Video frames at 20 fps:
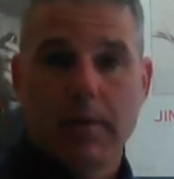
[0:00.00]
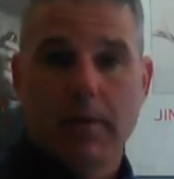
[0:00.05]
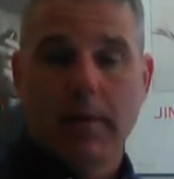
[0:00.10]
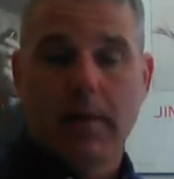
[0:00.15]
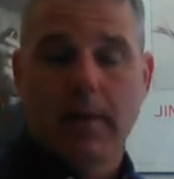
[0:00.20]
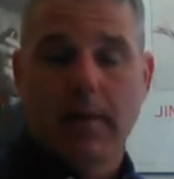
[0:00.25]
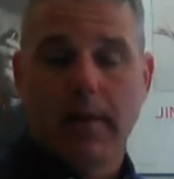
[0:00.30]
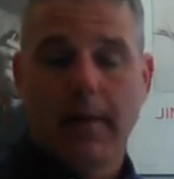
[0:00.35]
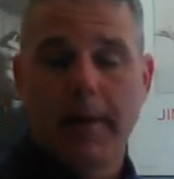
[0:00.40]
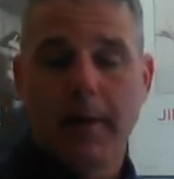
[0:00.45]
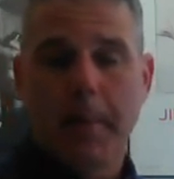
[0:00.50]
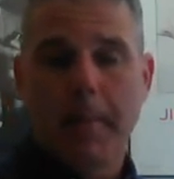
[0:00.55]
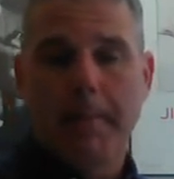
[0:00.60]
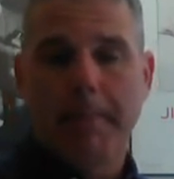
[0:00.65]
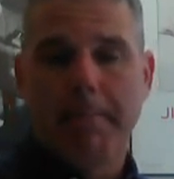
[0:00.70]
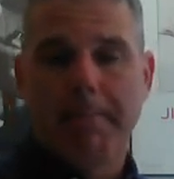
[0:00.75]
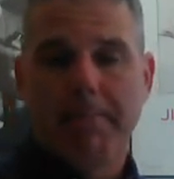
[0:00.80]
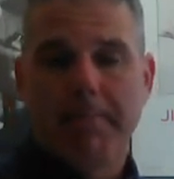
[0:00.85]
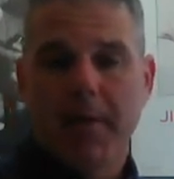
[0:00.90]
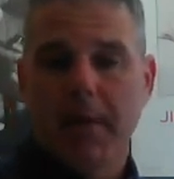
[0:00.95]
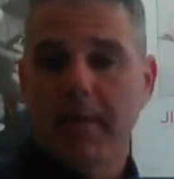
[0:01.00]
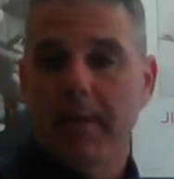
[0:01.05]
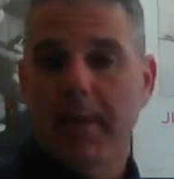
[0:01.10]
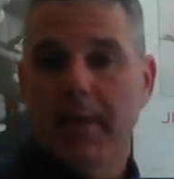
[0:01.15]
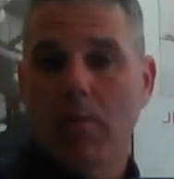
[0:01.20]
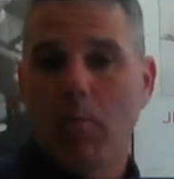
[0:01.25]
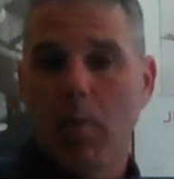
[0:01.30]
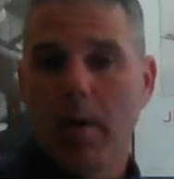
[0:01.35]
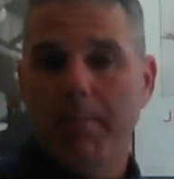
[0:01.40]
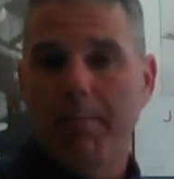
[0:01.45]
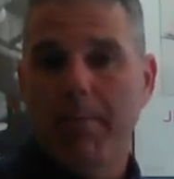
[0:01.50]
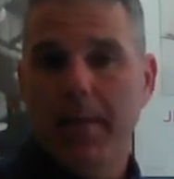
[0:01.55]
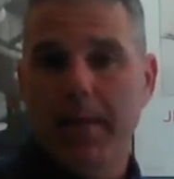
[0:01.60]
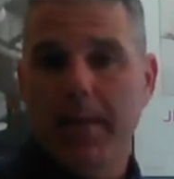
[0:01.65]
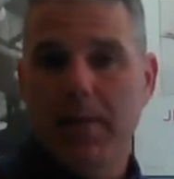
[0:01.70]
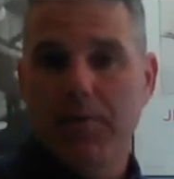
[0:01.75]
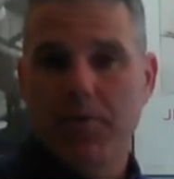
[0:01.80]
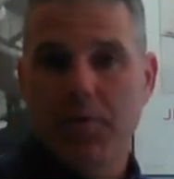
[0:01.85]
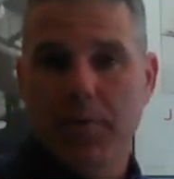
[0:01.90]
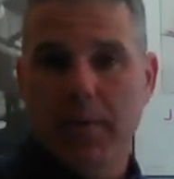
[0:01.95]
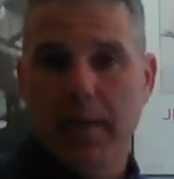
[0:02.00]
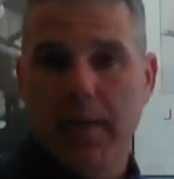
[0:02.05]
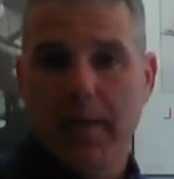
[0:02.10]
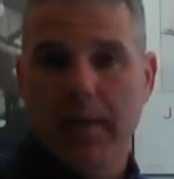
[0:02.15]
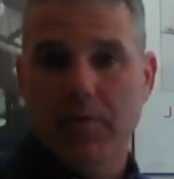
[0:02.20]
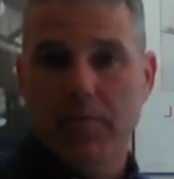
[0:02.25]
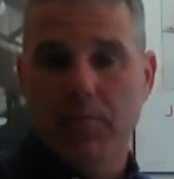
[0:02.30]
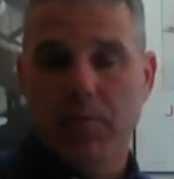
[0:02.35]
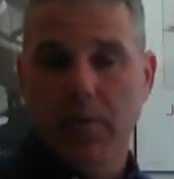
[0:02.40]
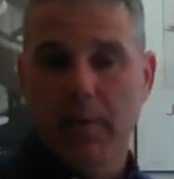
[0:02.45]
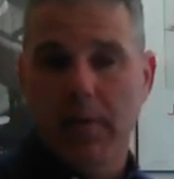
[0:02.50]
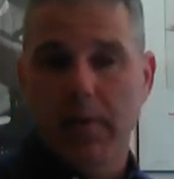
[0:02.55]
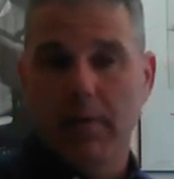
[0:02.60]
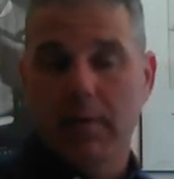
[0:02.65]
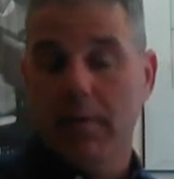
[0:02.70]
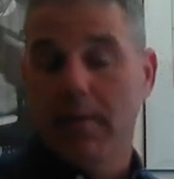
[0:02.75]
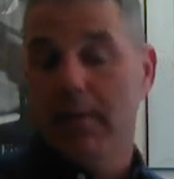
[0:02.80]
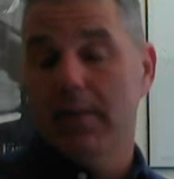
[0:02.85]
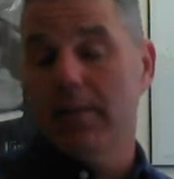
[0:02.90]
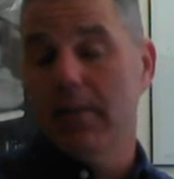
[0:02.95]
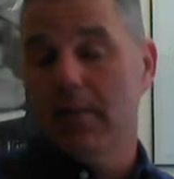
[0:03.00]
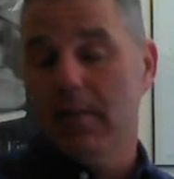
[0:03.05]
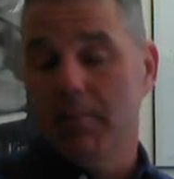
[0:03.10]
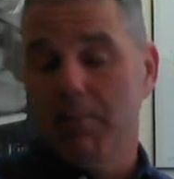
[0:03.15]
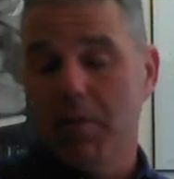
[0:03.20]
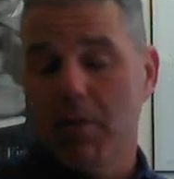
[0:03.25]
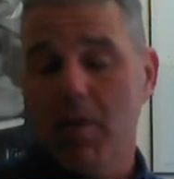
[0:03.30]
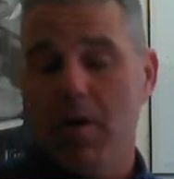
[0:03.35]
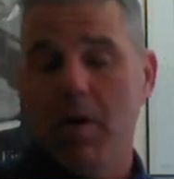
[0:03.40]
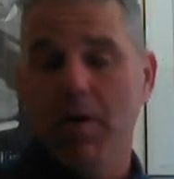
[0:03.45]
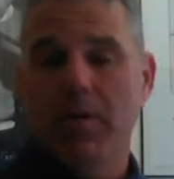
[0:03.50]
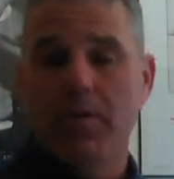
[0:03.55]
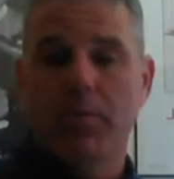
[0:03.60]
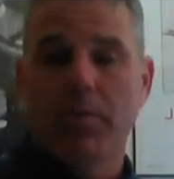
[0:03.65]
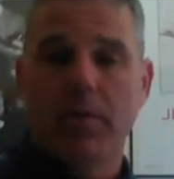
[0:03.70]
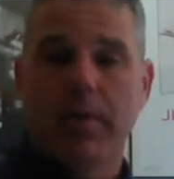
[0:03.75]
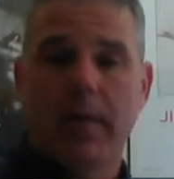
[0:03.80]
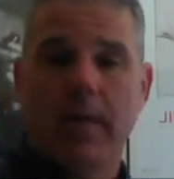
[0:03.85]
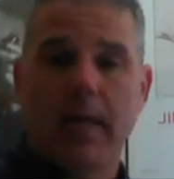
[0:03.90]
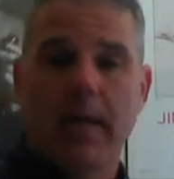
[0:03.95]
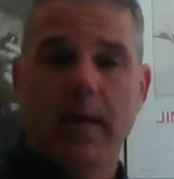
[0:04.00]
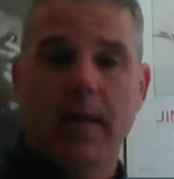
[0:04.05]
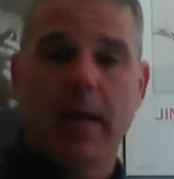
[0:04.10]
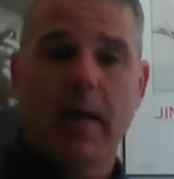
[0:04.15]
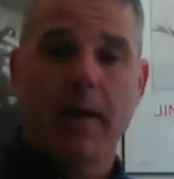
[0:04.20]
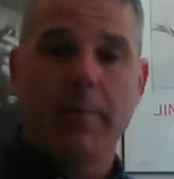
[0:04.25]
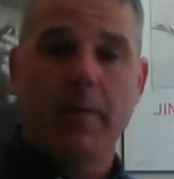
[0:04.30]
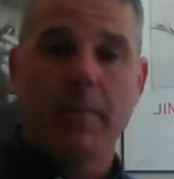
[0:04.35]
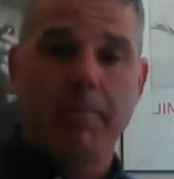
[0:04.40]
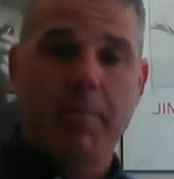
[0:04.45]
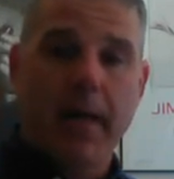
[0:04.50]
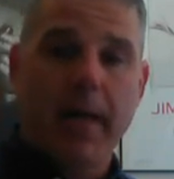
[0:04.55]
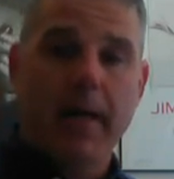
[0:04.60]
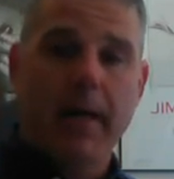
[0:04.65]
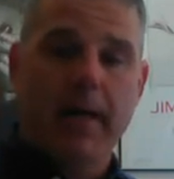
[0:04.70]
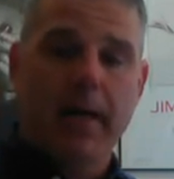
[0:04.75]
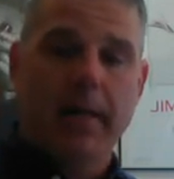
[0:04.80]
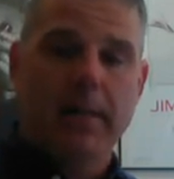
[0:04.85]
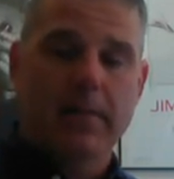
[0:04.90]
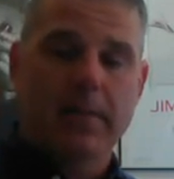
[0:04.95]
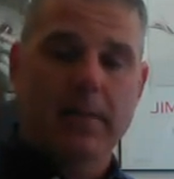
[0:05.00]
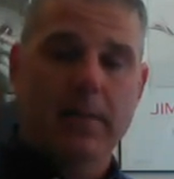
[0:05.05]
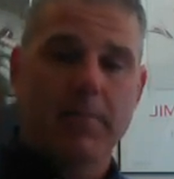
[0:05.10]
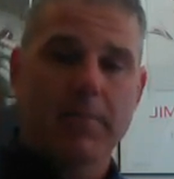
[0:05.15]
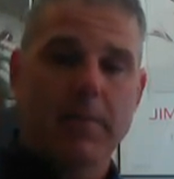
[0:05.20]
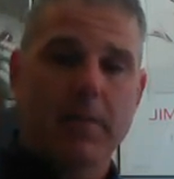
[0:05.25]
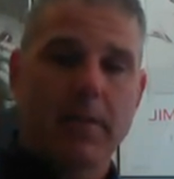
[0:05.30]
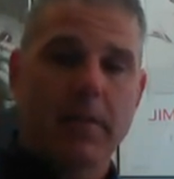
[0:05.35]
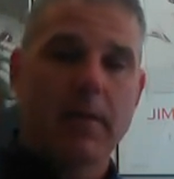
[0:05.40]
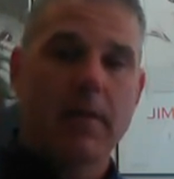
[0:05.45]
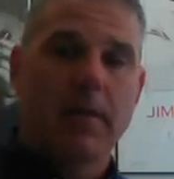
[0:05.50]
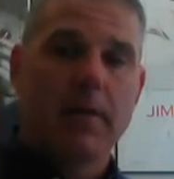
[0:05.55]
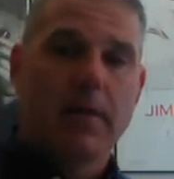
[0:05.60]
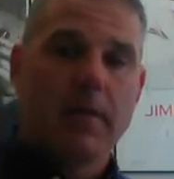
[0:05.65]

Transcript: Unlike a web page, you can't really, unless it's a blog, you really can't comment back on something.